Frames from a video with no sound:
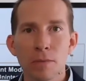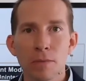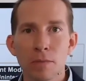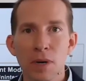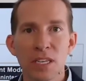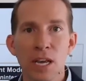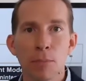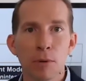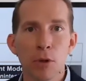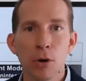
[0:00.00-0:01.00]
My
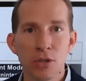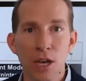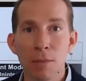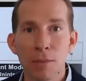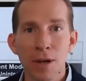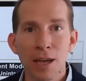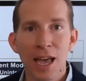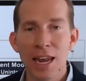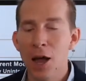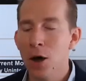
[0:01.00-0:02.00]
temper blows up.
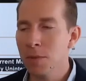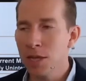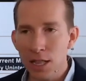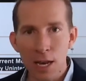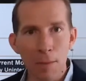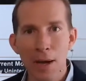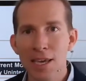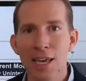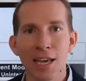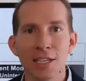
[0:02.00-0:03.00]
And now I'm yelling at my
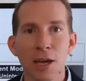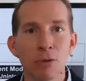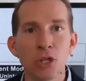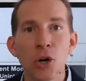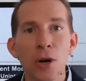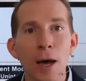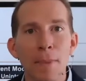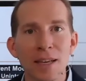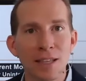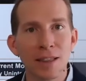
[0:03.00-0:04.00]
kids. I'm showing up
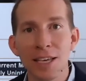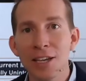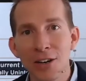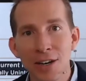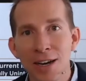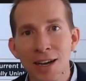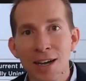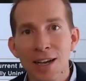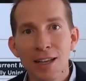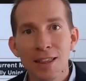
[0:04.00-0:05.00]
as the leader
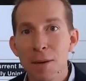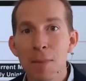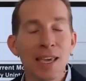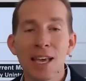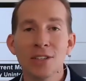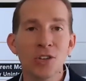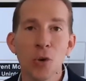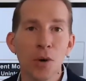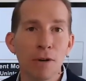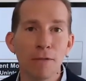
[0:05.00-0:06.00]
that my kids don't
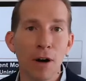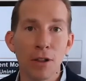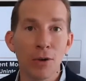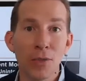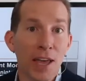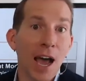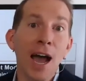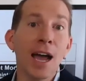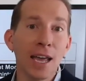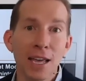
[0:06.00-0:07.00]
want to follow, that
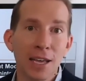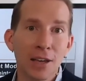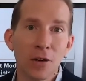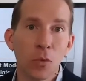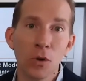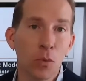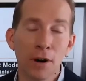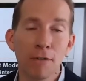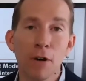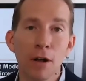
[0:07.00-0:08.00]
I wouldn't want
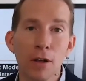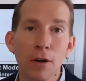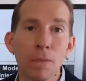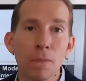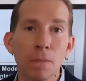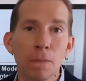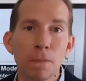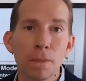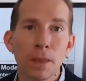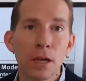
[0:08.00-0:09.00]
to follow.
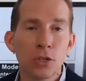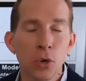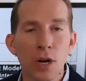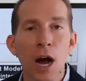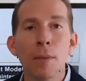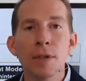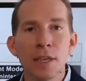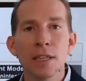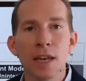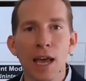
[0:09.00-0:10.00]
So a common
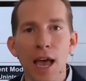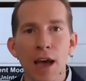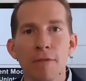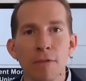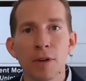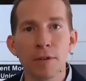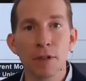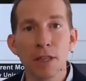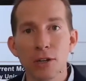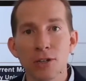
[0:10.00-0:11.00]
thing that I have from
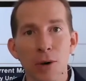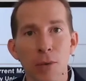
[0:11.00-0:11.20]
different leaders that we're